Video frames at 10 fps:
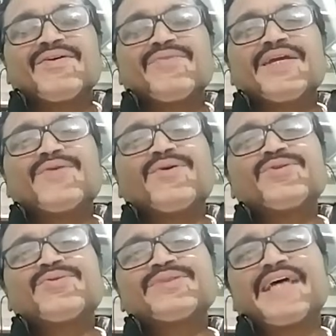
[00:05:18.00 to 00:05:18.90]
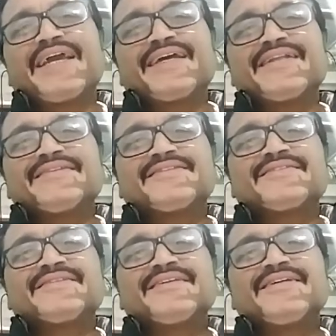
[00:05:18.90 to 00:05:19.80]
We go through
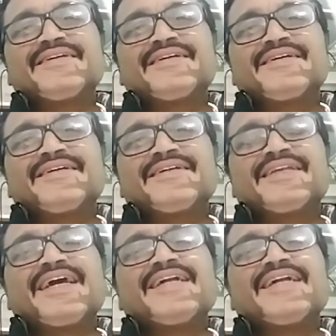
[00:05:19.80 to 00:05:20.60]
cycles. The